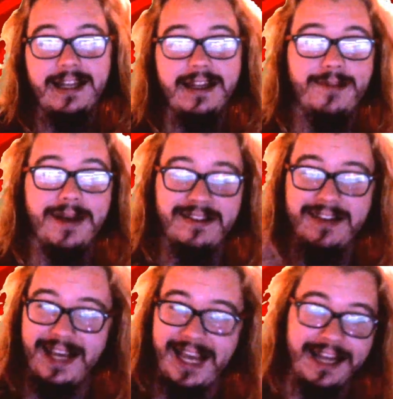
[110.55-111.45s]
the best
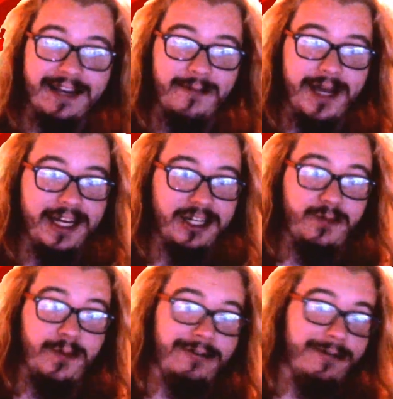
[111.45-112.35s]
I can to
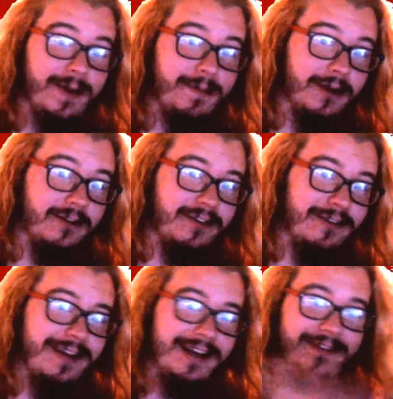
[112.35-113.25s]
manage both my
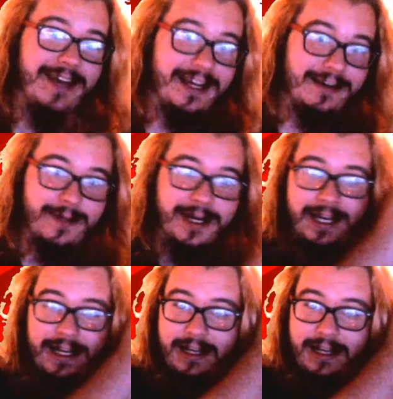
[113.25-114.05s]
personal life and my,